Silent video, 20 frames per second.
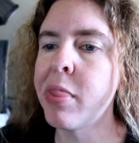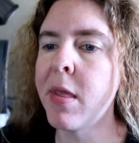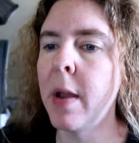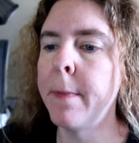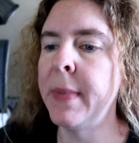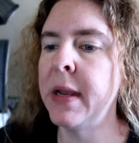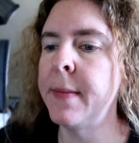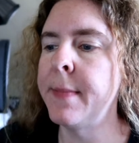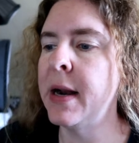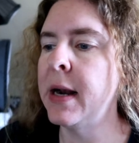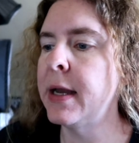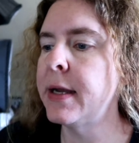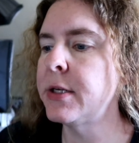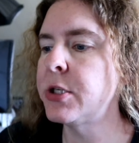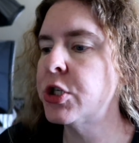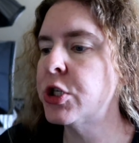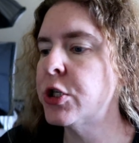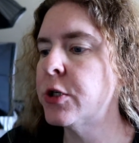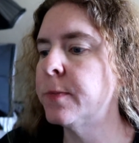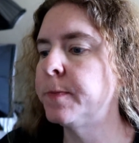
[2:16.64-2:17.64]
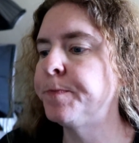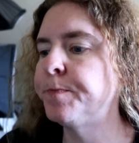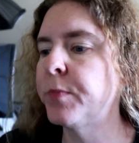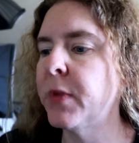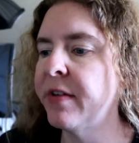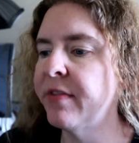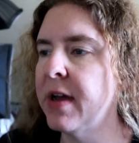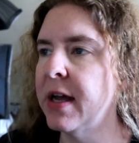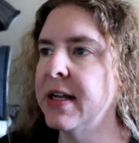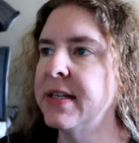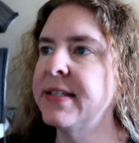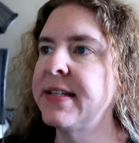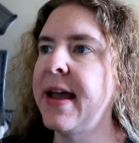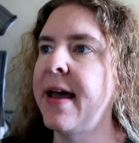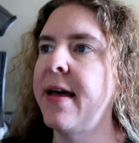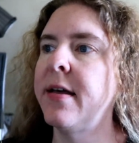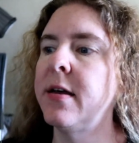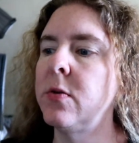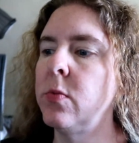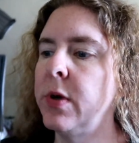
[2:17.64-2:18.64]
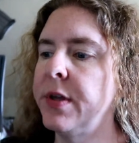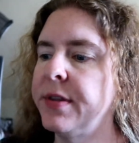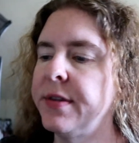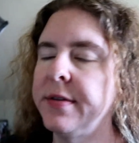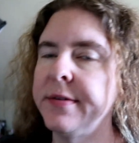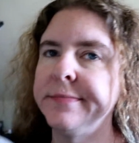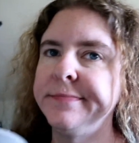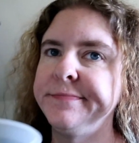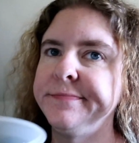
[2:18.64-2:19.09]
I made my lunch. I've got a salad with